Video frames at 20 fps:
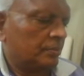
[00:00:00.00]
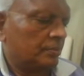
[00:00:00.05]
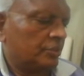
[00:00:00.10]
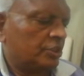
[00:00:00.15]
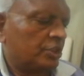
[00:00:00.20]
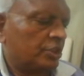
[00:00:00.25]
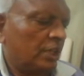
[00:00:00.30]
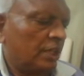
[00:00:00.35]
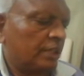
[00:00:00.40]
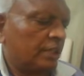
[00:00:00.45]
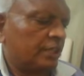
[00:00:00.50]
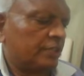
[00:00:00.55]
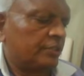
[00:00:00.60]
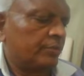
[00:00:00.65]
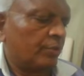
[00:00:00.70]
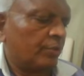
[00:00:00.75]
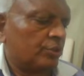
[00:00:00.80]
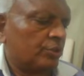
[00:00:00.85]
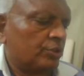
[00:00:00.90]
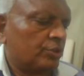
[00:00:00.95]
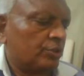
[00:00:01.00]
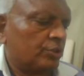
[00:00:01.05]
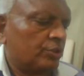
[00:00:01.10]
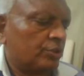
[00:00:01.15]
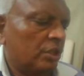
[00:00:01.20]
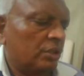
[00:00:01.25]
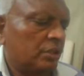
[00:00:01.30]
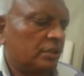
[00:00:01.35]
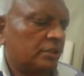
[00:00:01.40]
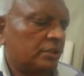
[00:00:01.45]
shall dispose
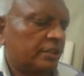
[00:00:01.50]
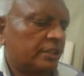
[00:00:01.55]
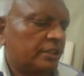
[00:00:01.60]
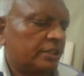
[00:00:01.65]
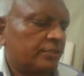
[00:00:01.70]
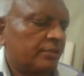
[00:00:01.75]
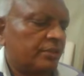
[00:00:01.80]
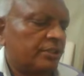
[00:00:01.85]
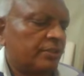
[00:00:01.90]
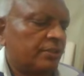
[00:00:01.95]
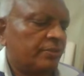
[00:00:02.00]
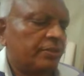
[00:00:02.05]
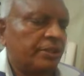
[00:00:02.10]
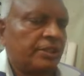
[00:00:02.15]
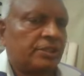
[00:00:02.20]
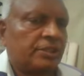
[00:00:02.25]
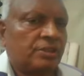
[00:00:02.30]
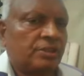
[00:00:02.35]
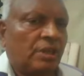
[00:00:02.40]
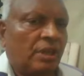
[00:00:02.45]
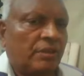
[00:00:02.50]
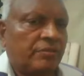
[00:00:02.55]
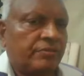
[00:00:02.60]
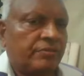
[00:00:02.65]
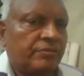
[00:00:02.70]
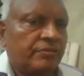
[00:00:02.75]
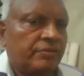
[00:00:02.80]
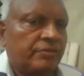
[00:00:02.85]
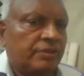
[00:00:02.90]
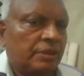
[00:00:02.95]
all responsibilities of
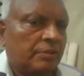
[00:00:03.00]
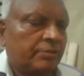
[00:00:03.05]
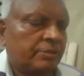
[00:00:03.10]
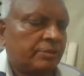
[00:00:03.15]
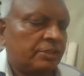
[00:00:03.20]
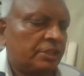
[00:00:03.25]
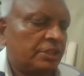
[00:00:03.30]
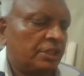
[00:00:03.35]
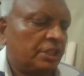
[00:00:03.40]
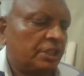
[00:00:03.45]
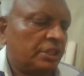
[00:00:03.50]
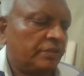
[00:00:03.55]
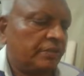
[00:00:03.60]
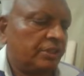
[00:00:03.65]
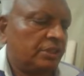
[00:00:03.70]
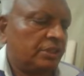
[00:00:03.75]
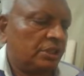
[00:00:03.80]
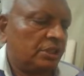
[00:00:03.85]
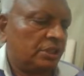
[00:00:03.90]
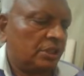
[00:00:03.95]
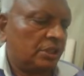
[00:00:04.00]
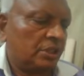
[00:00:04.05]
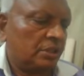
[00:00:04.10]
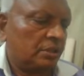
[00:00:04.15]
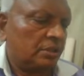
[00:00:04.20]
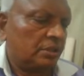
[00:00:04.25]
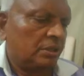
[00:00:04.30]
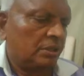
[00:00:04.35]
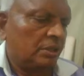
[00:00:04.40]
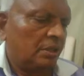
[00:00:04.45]
representative engineer
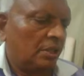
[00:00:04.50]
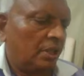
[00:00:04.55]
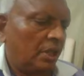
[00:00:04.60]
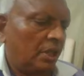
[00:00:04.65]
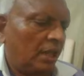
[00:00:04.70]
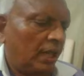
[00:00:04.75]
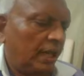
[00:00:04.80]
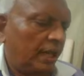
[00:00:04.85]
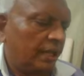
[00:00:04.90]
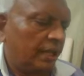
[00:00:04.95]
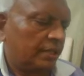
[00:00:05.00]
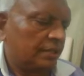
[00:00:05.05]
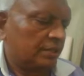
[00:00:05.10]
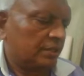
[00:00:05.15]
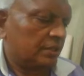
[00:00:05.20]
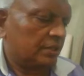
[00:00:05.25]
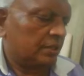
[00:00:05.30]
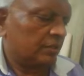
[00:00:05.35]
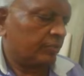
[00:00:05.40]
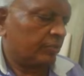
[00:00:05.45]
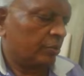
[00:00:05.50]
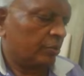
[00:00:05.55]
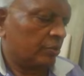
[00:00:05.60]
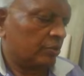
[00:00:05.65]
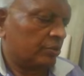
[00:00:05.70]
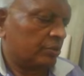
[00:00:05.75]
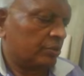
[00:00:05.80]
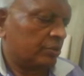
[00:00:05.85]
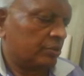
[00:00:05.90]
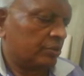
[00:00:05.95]
and
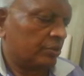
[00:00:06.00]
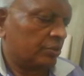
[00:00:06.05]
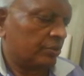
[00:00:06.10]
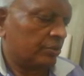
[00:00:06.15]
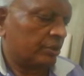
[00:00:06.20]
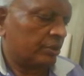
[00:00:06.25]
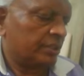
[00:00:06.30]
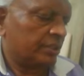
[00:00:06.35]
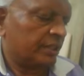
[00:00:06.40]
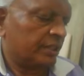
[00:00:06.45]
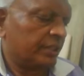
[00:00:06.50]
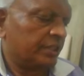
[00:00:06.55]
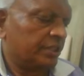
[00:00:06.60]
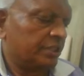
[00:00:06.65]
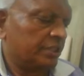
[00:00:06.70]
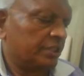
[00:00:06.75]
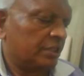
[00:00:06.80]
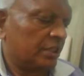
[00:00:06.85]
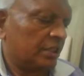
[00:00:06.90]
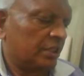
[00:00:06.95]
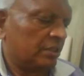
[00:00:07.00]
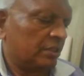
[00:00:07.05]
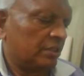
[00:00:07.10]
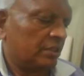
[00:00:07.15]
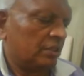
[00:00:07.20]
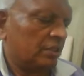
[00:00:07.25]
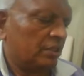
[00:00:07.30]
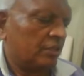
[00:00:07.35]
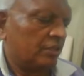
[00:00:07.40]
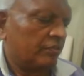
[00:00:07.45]
report to resident engineer
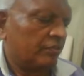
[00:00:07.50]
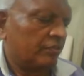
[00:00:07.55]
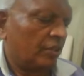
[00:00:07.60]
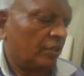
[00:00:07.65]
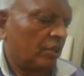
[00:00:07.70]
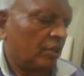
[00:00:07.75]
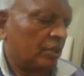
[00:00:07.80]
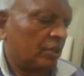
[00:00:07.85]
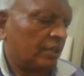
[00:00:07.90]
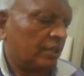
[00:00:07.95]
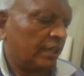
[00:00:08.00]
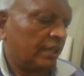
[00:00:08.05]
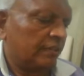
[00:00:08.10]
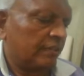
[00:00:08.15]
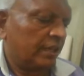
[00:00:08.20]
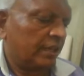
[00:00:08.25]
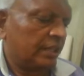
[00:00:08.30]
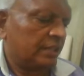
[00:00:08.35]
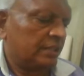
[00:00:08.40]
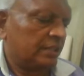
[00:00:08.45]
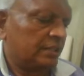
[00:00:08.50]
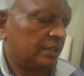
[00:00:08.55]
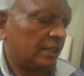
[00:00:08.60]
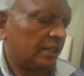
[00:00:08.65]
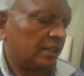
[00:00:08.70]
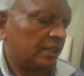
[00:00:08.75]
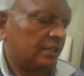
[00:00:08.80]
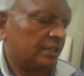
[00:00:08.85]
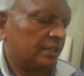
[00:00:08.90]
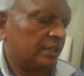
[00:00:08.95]
for advice
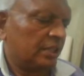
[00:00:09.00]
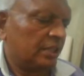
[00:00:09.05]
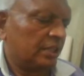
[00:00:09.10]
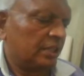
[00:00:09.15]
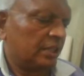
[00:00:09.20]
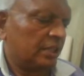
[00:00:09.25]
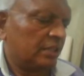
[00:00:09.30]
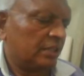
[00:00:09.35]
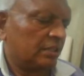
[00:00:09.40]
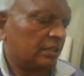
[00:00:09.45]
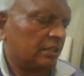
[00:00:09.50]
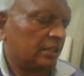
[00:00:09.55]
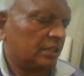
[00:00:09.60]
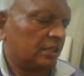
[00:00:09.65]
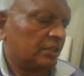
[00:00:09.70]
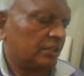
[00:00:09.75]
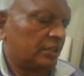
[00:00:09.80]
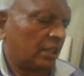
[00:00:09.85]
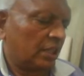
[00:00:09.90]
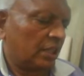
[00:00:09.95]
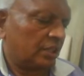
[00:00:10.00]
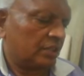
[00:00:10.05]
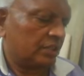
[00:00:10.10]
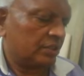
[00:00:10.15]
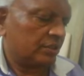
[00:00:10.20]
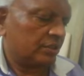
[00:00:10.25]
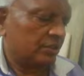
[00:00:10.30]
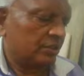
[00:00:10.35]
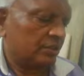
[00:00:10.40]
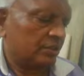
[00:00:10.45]
and taking
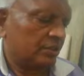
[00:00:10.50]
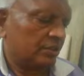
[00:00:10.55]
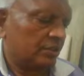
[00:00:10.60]
instructions.